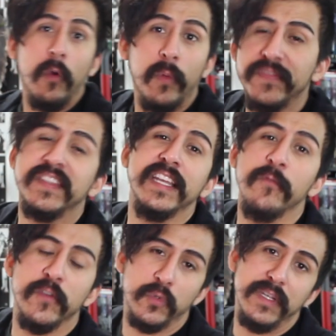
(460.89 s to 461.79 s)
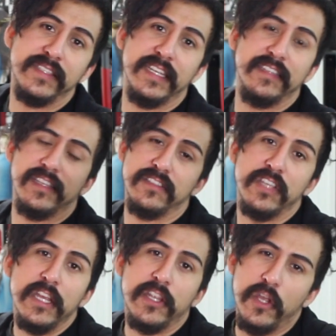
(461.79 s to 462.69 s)
We've seen it for 3 seasons.
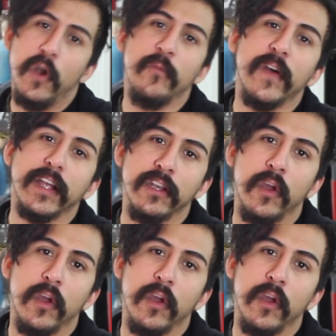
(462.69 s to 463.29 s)
You don't fucking